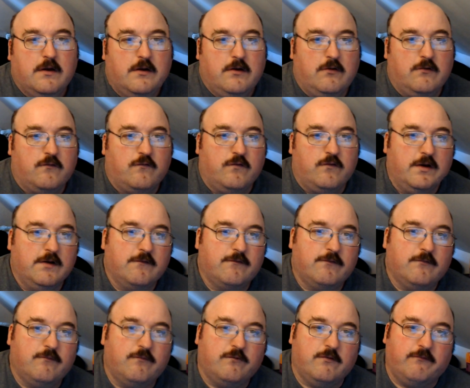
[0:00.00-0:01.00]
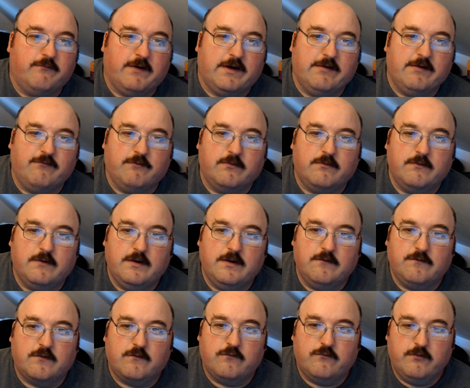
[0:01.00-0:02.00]
Your chance of survival is
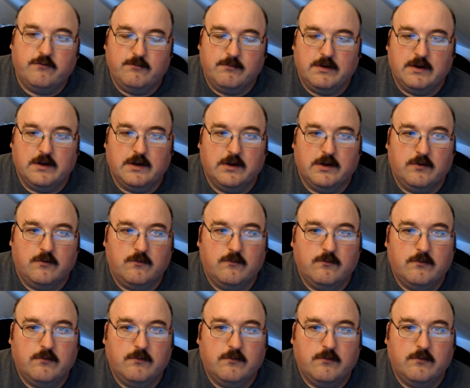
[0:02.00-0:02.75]
extremely low.